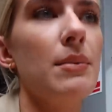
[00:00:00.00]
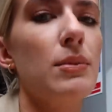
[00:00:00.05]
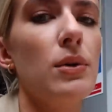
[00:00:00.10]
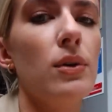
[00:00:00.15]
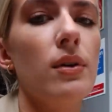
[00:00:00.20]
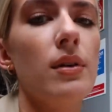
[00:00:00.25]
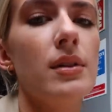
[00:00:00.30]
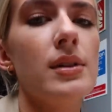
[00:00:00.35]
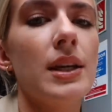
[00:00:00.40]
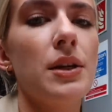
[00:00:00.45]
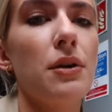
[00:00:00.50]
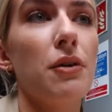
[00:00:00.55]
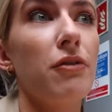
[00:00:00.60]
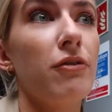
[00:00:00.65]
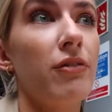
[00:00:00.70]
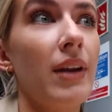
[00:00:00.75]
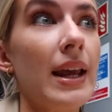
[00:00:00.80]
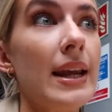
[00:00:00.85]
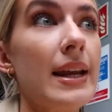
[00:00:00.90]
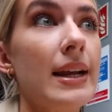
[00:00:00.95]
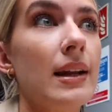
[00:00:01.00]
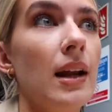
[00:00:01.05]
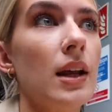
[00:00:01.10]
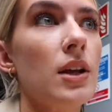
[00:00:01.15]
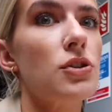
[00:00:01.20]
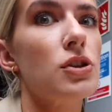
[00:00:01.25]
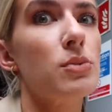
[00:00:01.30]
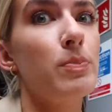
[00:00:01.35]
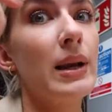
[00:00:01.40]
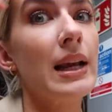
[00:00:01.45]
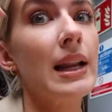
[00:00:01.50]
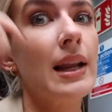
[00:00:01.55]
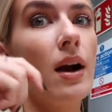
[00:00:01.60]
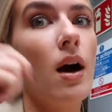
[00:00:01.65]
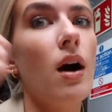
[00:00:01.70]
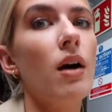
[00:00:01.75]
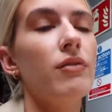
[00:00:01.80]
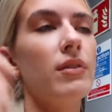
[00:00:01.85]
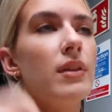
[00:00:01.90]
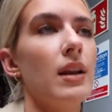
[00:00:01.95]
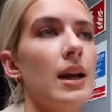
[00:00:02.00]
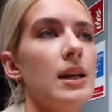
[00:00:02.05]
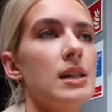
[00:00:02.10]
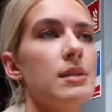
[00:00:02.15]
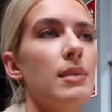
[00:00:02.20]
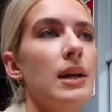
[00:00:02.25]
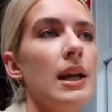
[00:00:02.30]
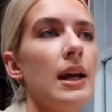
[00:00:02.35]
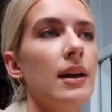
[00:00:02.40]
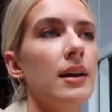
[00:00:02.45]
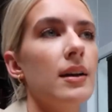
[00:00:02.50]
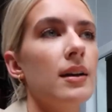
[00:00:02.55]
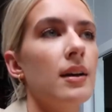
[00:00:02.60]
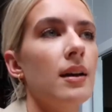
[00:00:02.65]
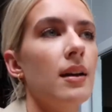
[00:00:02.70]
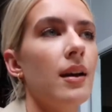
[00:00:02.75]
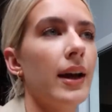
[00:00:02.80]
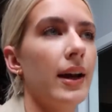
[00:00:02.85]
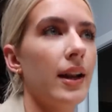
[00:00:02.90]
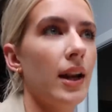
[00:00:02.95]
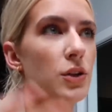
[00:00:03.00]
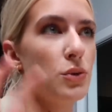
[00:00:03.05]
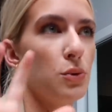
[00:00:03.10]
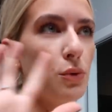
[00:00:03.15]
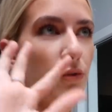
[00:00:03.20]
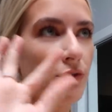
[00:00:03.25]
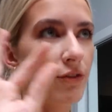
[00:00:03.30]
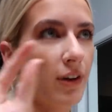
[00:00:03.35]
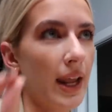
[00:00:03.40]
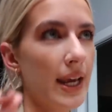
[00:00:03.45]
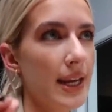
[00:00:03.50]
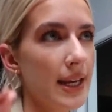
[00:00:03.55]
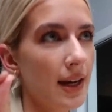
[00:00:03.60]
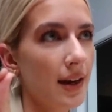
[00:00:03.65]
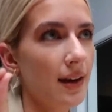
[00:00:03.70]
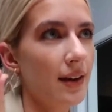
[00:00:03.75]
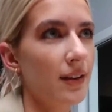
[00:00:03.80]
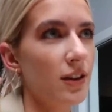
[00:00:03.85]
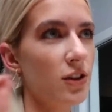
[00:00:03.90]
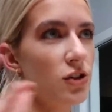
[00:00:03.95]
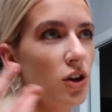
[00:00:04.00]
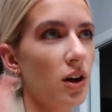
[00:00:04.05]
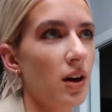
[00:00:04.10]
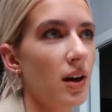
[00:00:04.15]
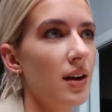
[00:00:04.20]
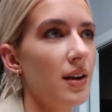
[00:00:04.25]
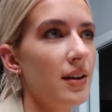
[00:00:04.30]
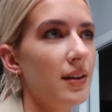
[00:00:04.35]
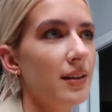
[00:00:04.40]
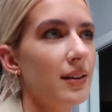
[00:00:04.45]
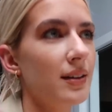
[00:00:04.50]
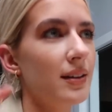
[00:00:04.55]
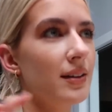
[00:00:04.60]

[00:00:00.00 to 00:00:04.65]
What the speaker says: anymore. It's like you're a flake, like you're just peeling off at the last minute. Like an actual flake, the chocolate.